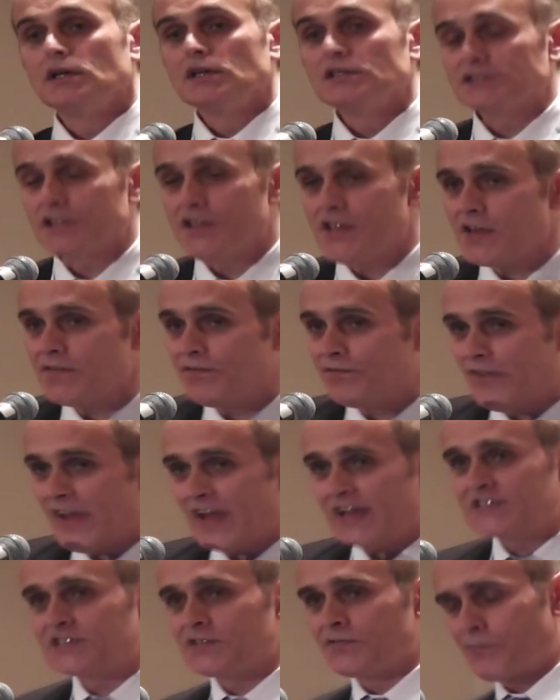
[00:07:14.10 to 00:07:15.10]
So the
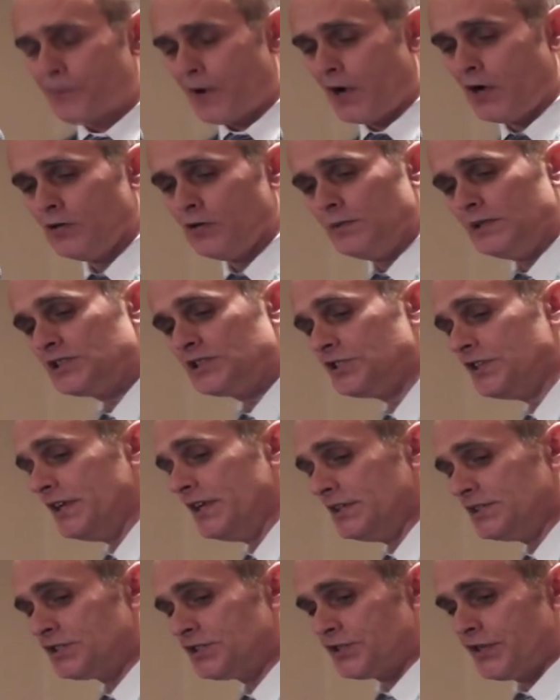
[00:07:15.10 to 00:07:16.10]
effects of prohibition in
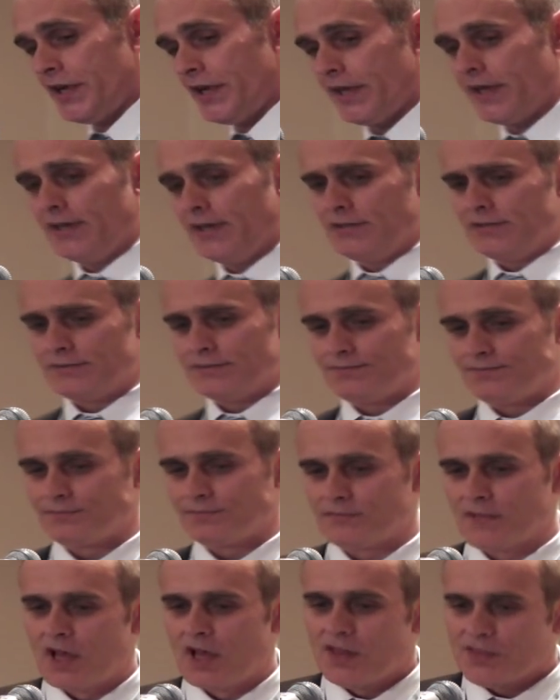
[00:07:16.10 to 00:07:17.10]
Australia,
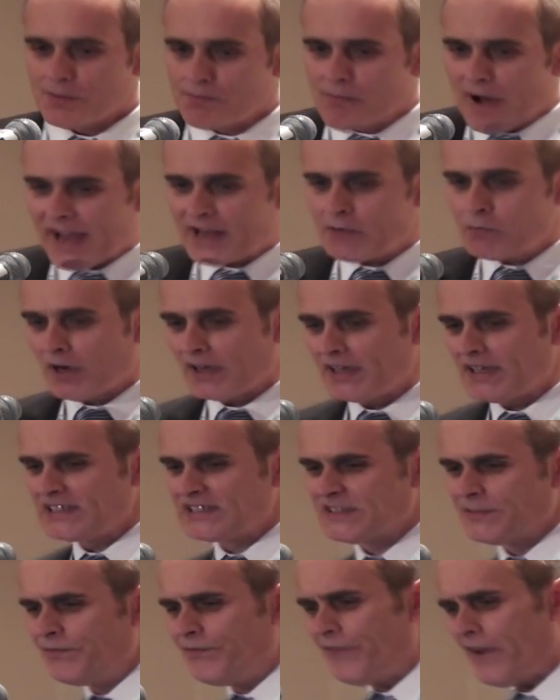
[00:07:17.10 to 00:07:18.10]
the main one
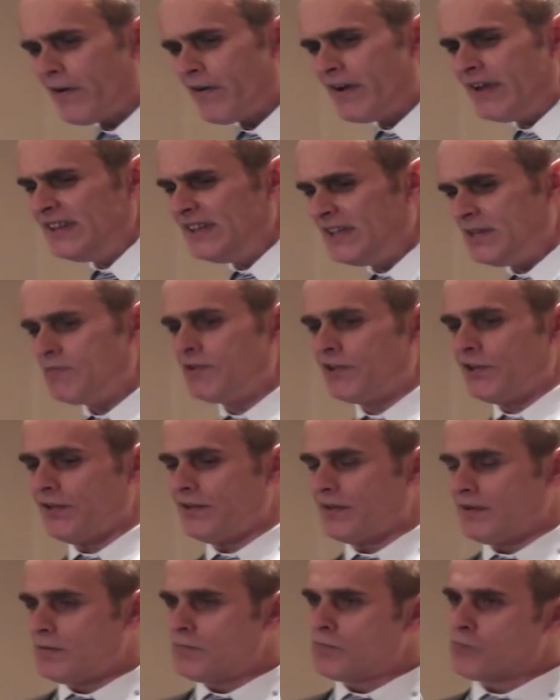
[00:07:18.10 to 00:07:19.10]
is a very
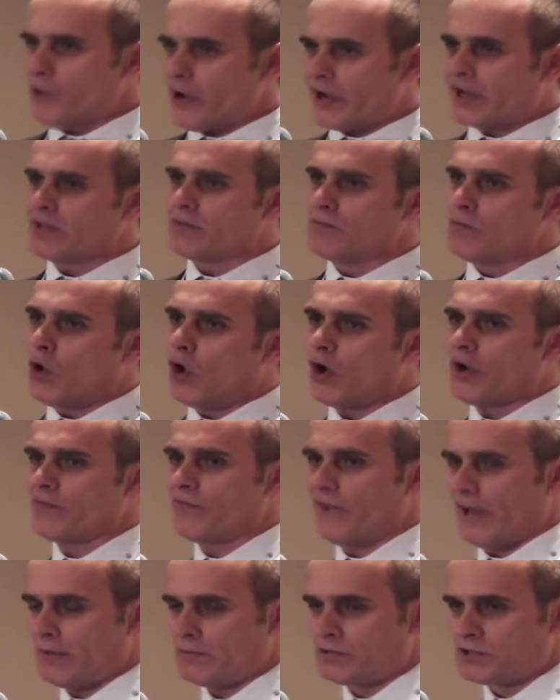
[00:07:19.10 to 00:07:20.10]
limited brick and mortar
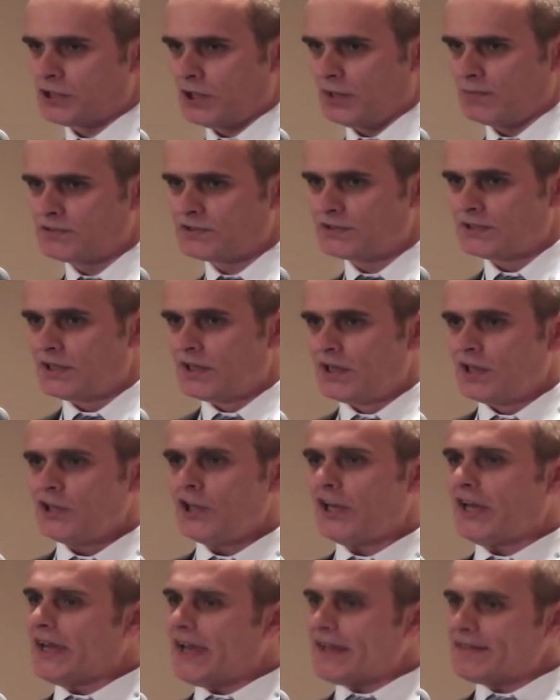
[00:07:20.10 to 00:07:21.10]
vape shops.
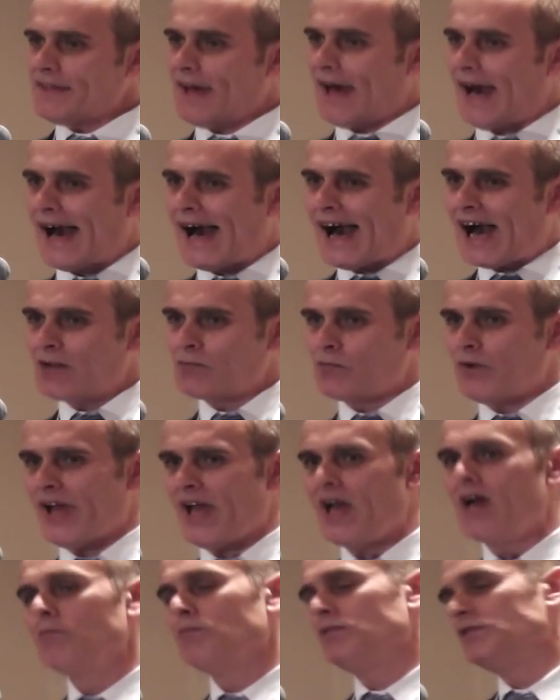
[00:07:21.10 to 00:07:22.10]
You can get the
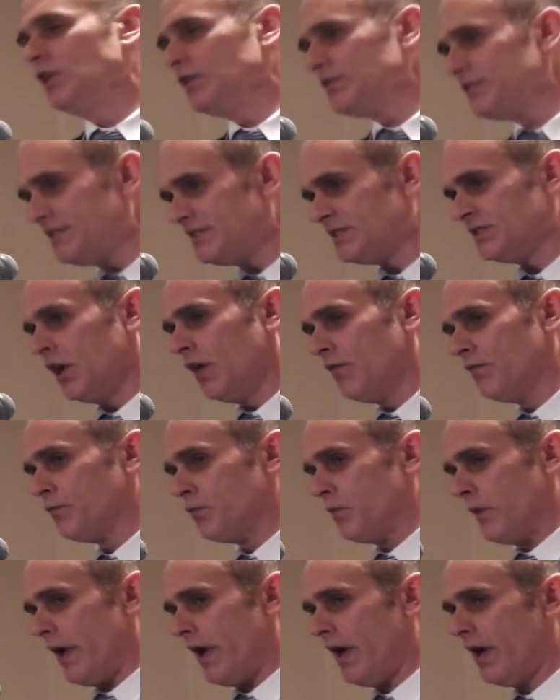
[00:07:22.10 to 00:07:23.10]
hardware, but not the
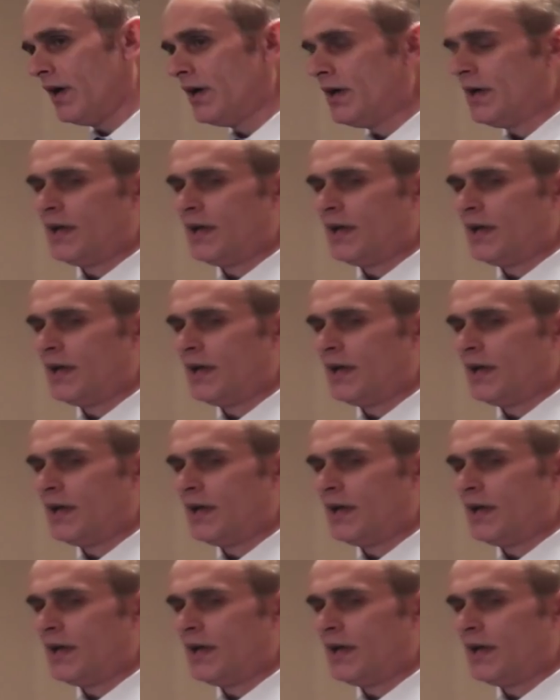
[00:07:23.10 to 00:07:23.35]
software.